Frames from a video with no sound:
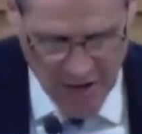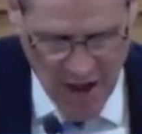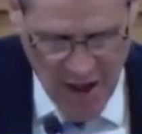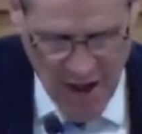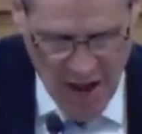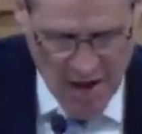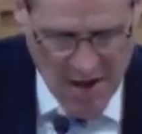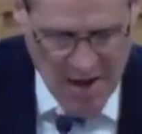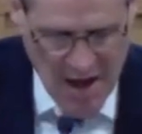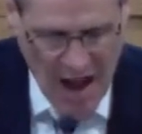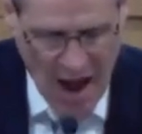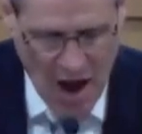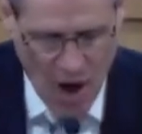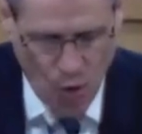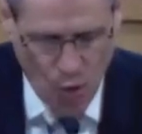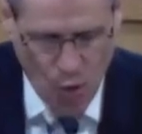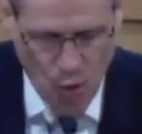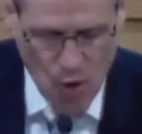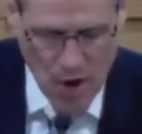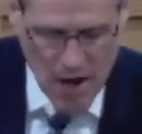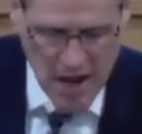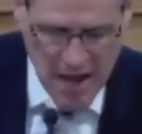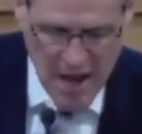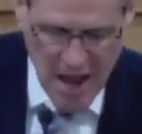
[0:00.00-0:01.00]
Now
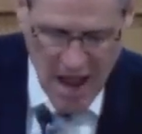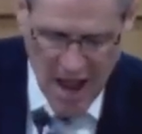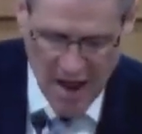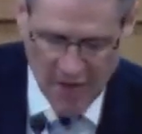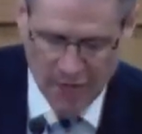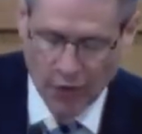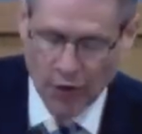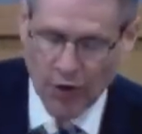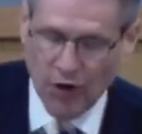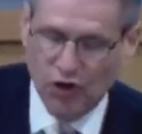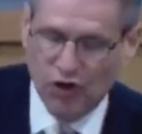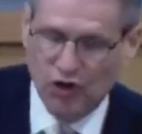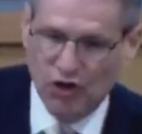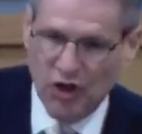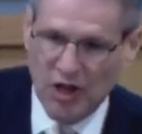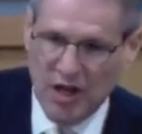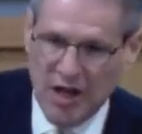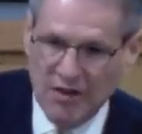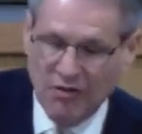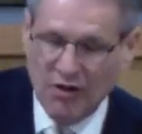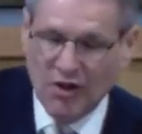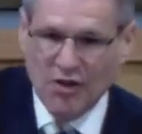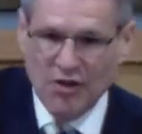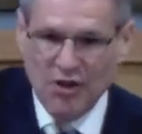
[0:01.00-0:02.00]
we have
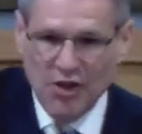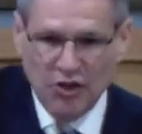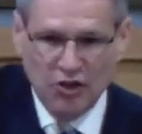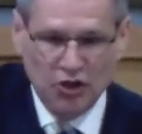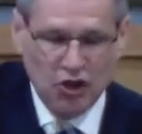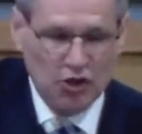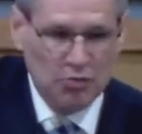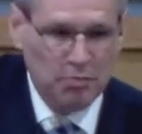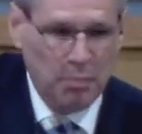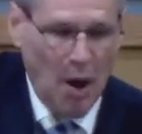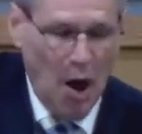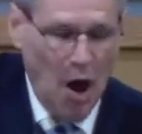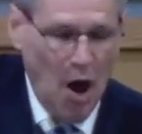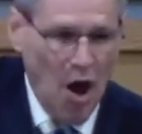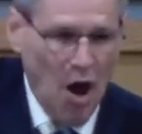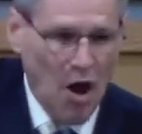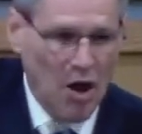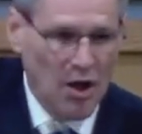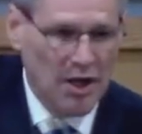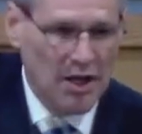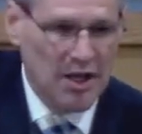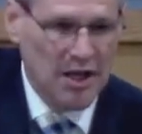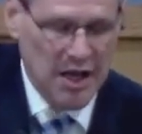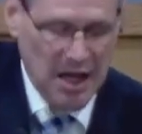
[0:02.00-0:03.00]
received, this is Paul
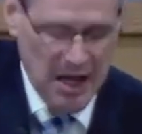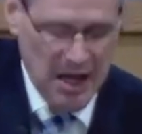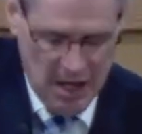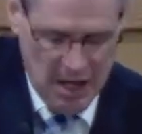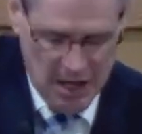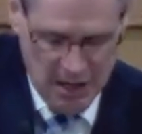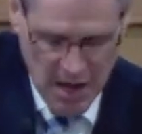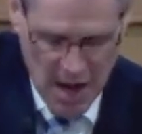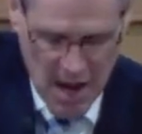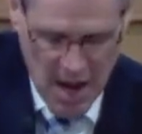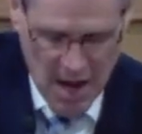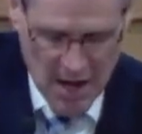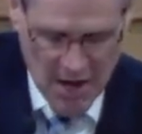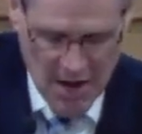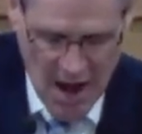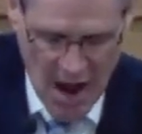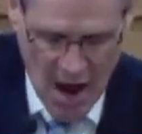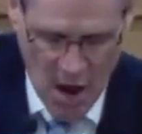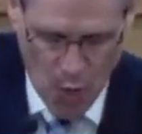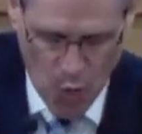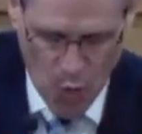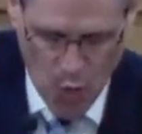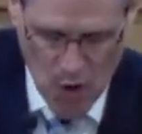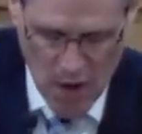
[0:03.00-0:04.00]
again, now
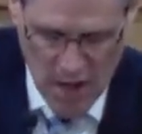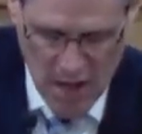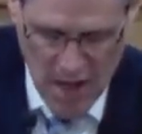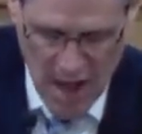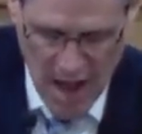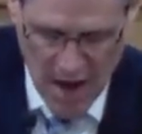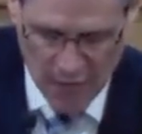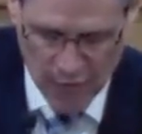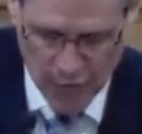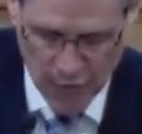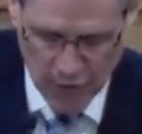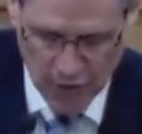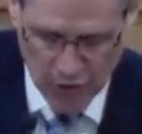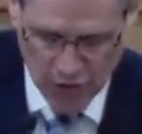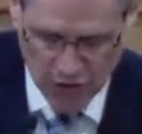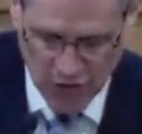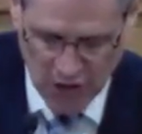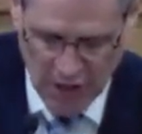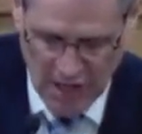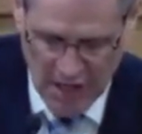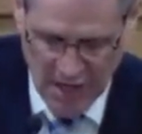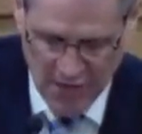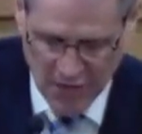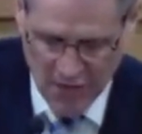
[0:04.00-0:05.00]
we have
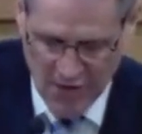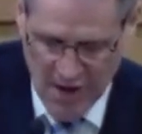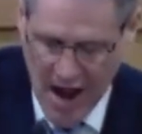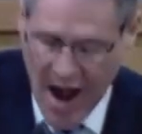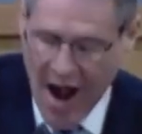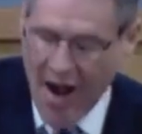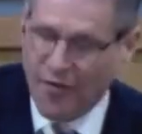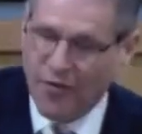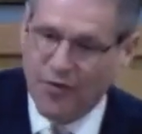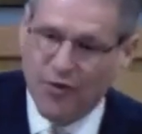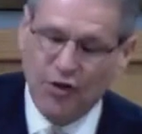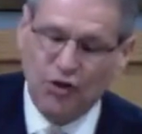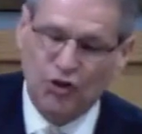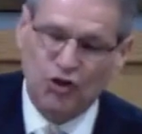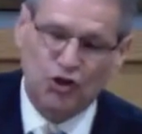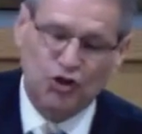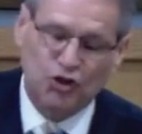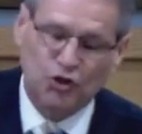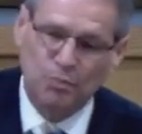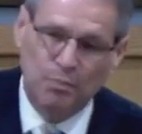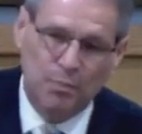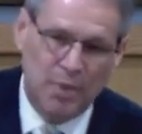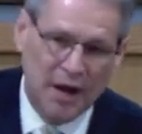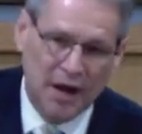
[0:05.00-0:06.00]
received not the
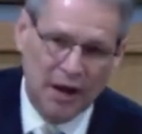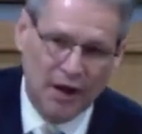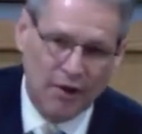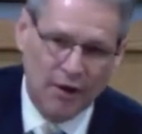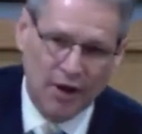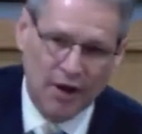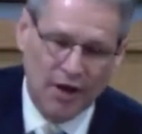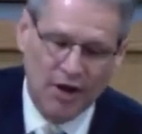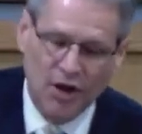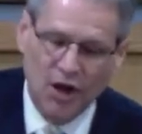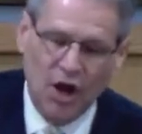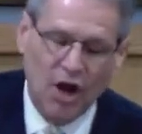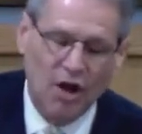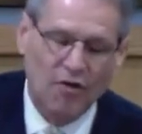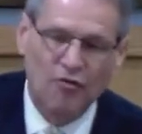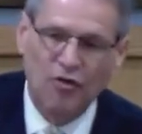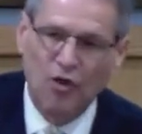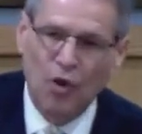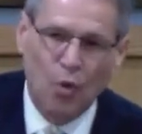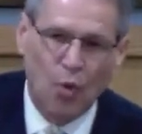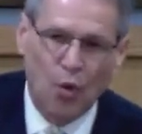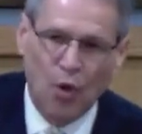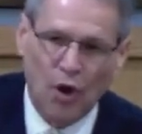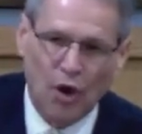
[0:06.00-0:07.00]
spirit of the
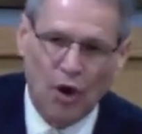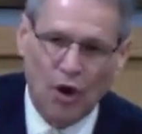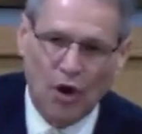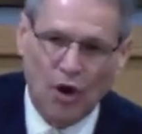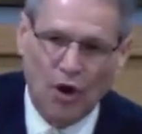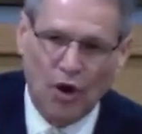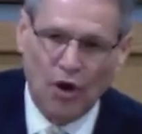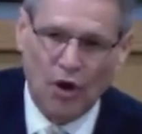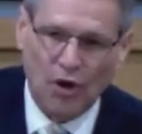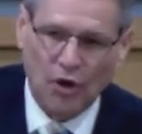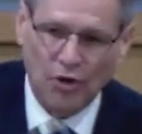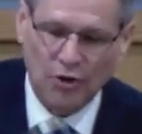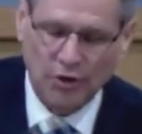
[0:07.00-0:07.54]
world,